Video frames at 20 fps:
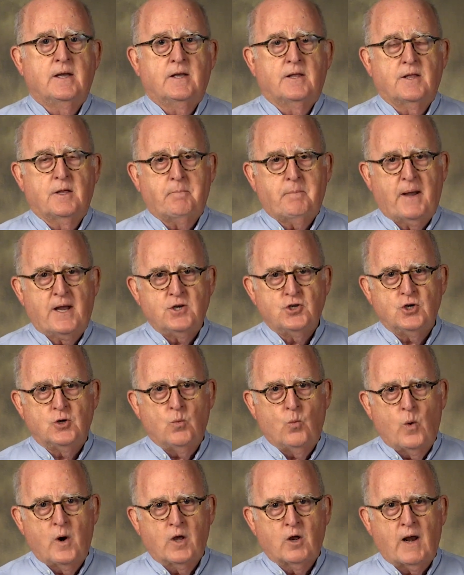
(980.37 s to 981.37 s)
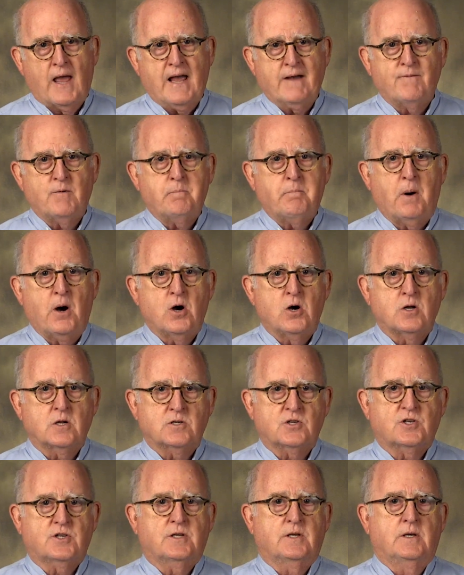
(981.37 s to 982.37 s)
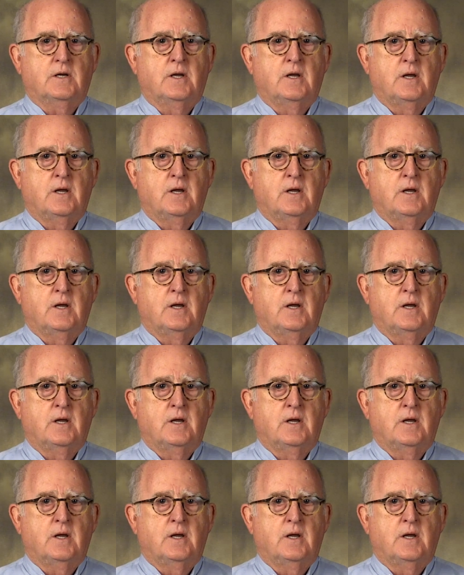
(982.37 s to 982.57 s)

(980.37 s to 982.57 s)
The patient will have a pulse,